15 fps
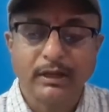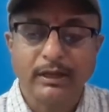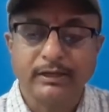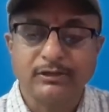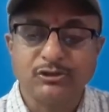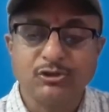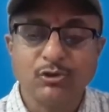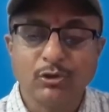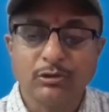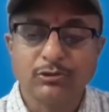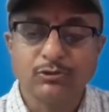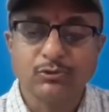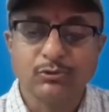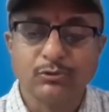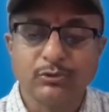and she
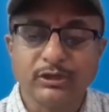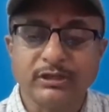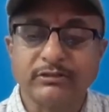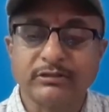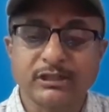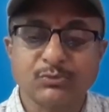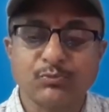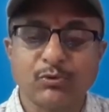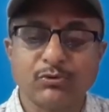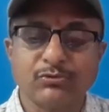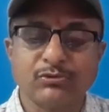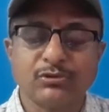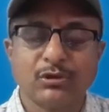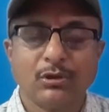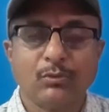also in
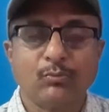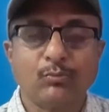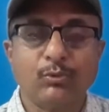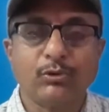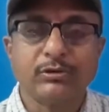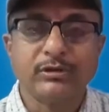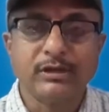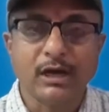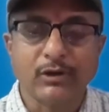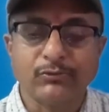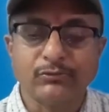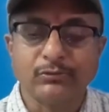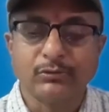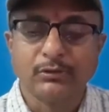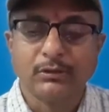response bowed
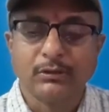down